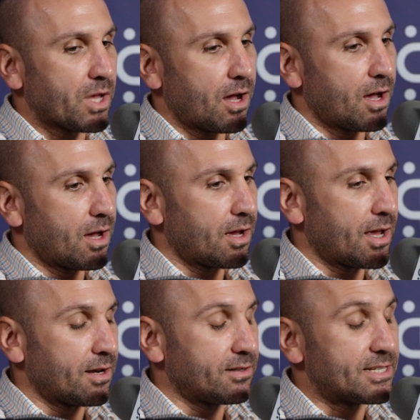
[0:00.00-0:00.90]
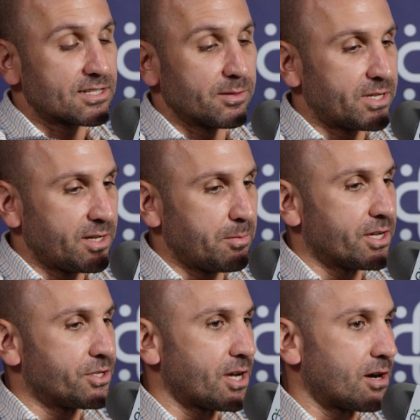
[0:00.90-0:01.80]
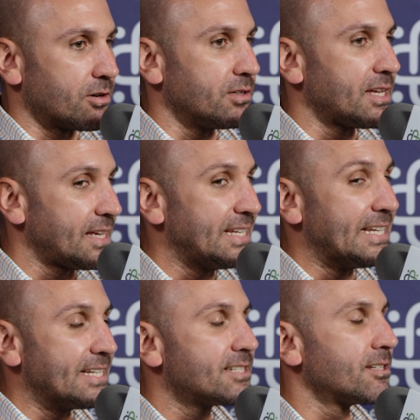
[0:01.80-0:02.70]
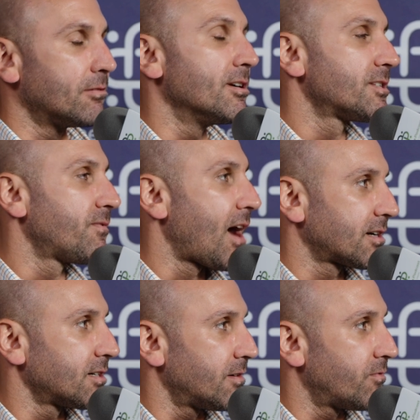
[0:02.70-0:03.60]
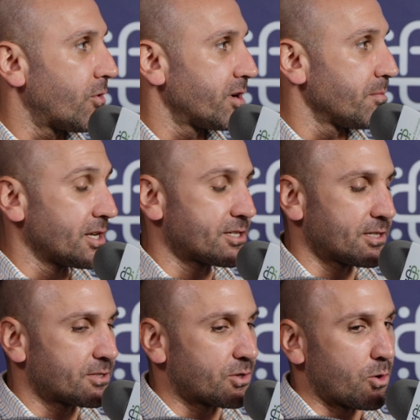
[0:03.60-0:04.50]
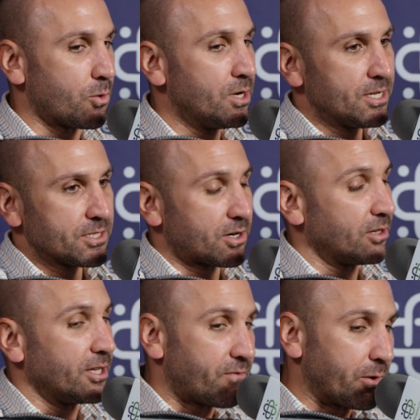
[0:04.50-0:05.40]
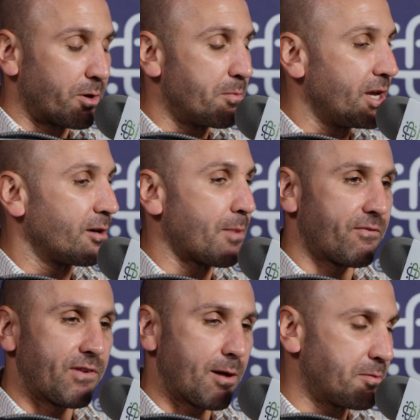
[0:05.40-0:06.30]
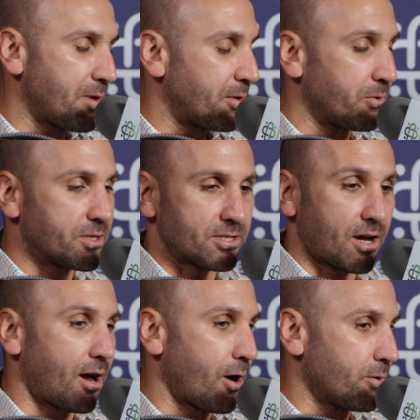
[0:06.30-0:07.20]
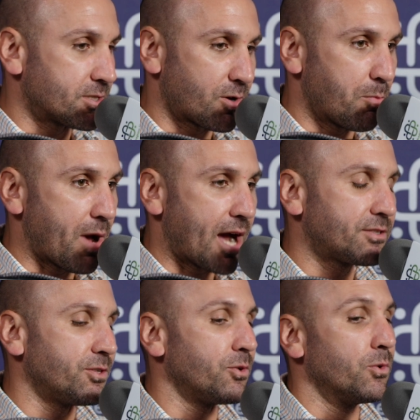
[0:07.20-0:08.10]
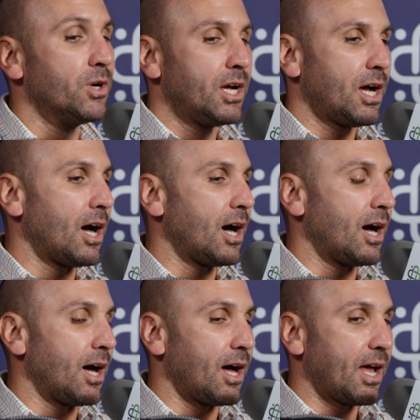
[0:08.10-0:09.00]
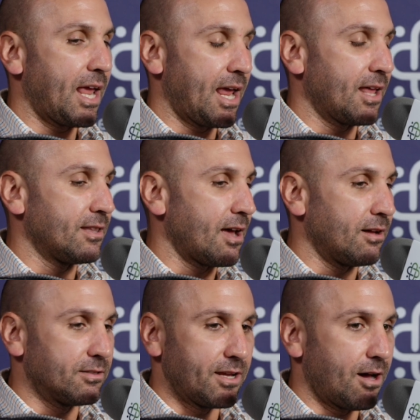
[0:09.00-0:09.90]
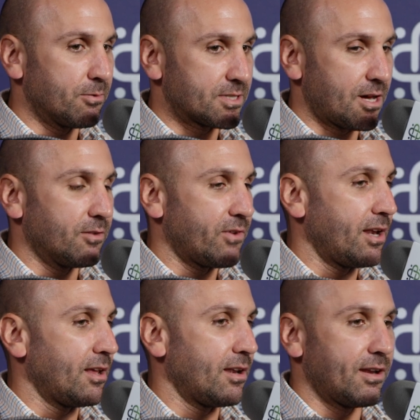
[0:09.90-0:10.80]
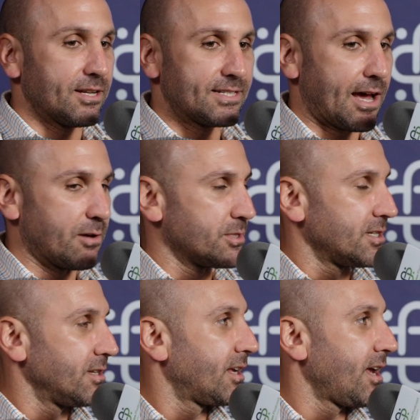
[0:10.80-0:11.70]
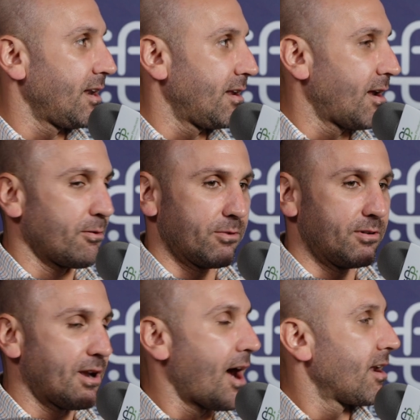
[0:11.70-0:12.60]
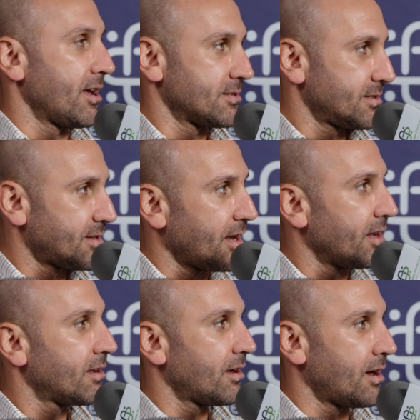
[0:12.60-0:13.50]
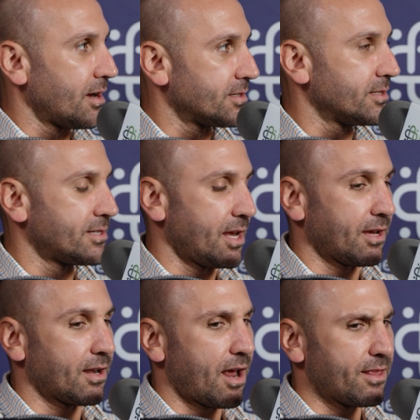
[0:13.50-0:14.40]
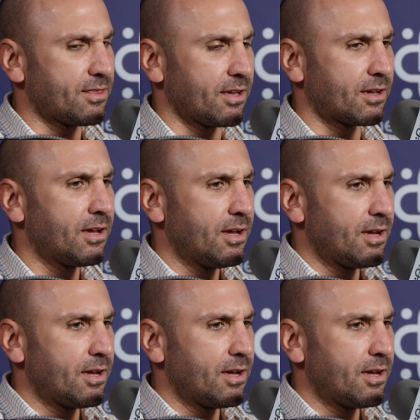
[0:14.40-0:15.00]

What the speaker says: and dyslipidemia in general is a risk factor for dementia. So certainly if it were me or my family member, which I always go back to, and the LDL was elevated and a statin was indicated, I would not hesitate to take it. And I think,